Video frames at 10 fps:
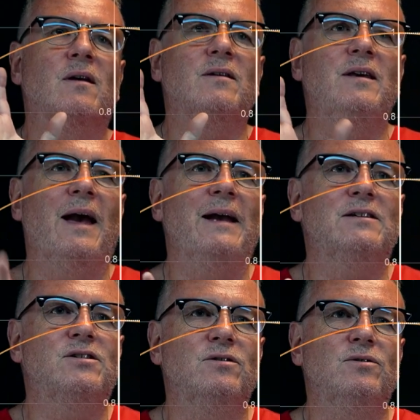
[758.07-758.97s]
get
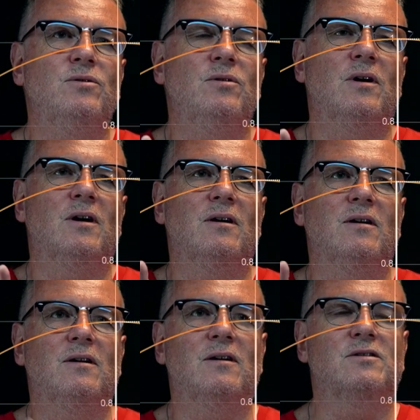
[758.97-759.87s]
to
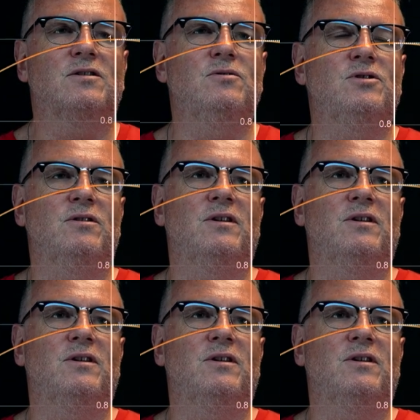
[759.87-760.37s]
a solution.